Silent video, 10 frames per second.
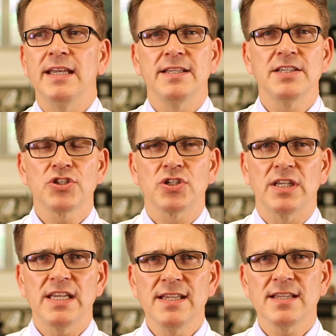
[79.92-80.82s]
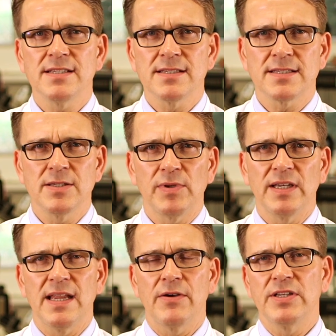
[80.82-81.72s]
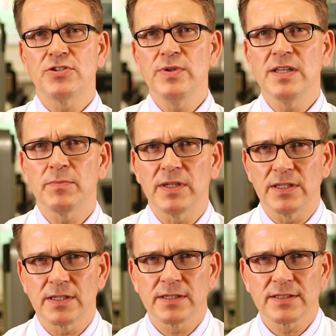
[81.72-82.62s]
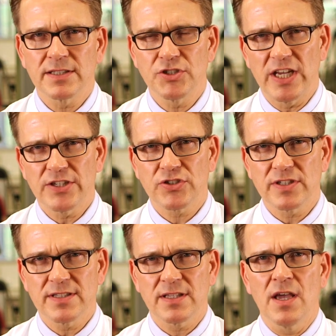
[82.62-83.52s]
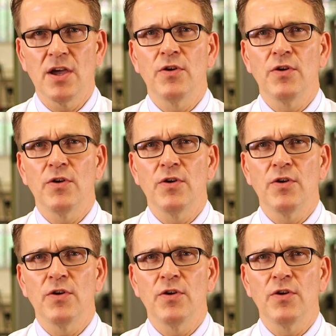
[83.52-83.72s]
In addition, interdisciplinary treatment suggestions